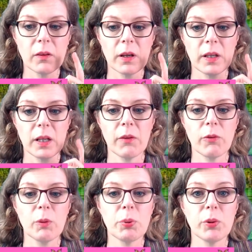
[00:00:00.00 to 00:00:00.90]

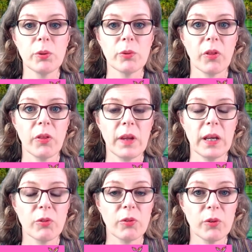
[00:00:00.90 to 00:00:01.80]
Another important thing
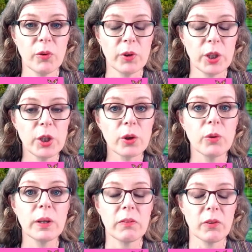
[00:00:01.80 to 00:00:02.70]
for
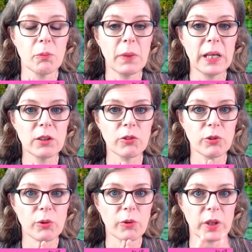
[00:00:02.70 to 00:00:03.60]
you is to make
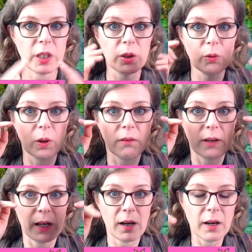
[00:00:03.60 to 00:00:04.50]
sure that you are
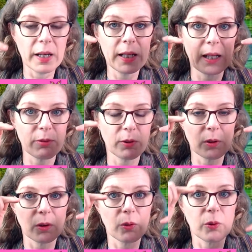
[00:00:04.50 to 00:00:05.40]
at eye
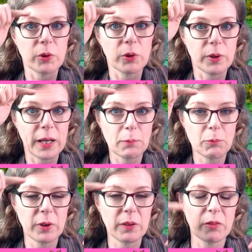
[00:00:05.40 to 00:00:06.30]
level, or your
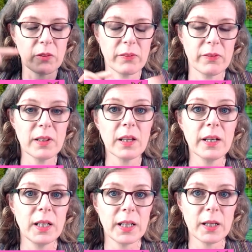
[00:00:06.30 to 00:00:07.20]
camera is just
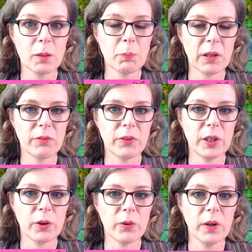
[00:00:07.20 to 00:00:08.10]
slightly above
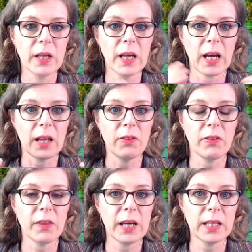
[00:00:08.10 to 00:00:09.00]
you, and
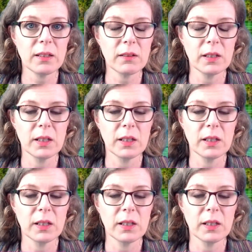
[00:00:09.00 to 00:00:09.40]
then